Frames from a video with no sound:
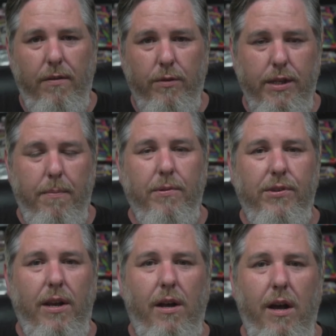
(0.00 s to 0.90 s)
for
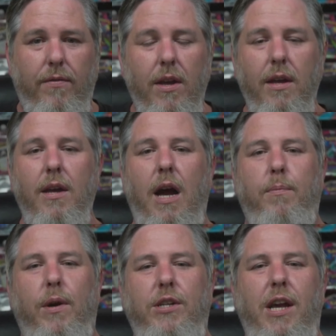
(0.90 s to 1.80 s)
10% off.
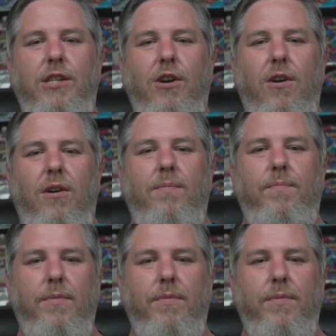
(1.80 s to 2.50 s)
Appreciate y'all.